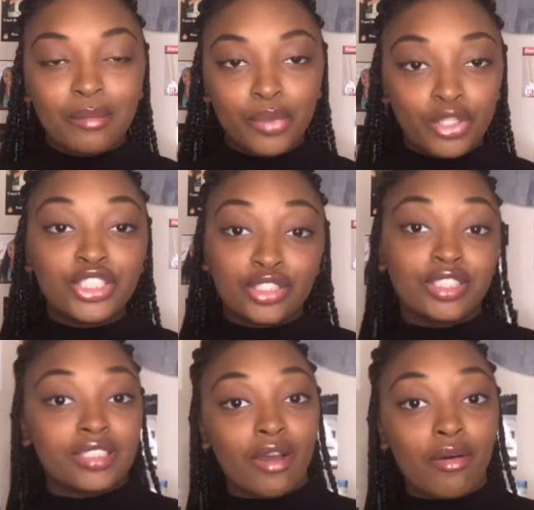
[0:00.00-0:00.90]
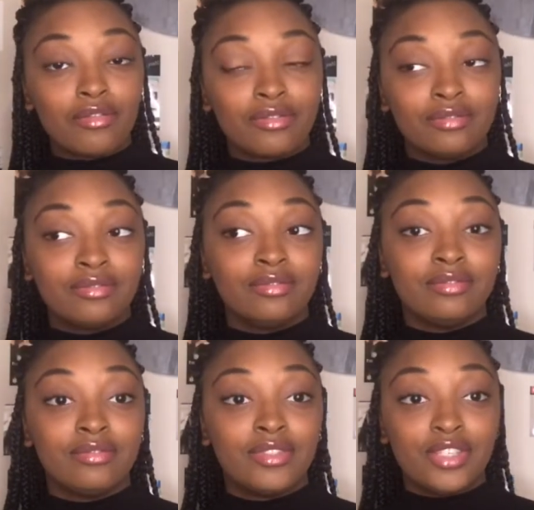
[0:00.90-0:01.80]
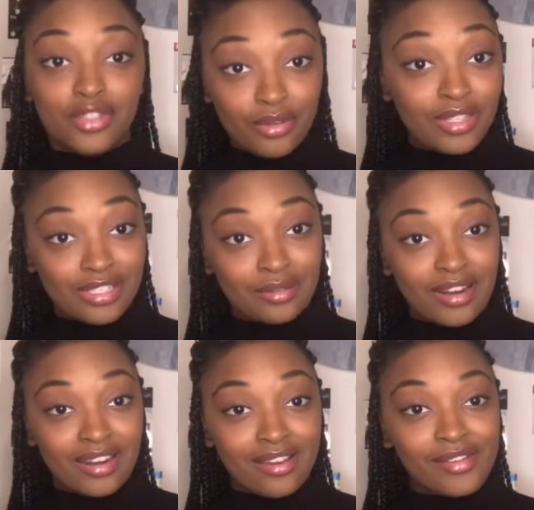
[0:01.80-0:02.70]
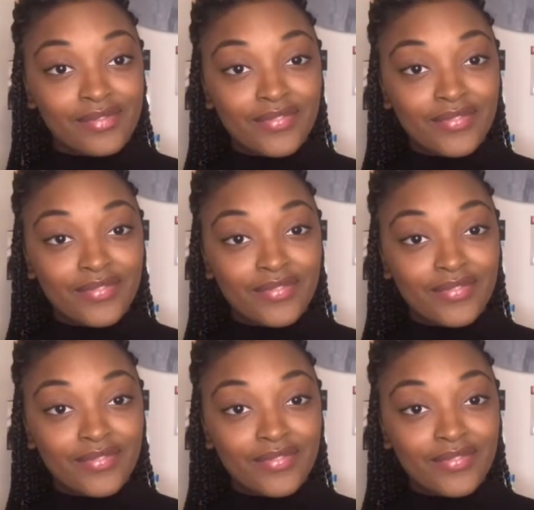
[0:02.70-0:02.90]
push yourself to do this right now.